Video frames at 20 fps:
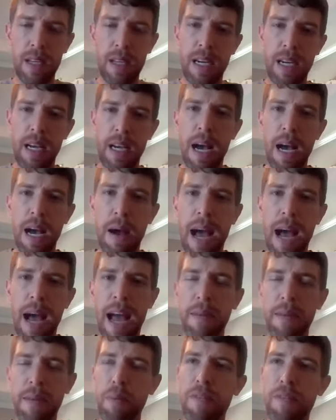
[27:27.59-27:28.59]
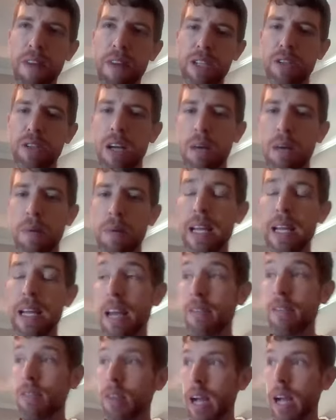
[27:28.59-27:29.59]
uh, professional help I
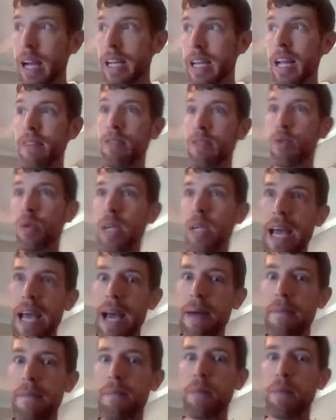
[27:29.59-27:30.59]
never I never really have,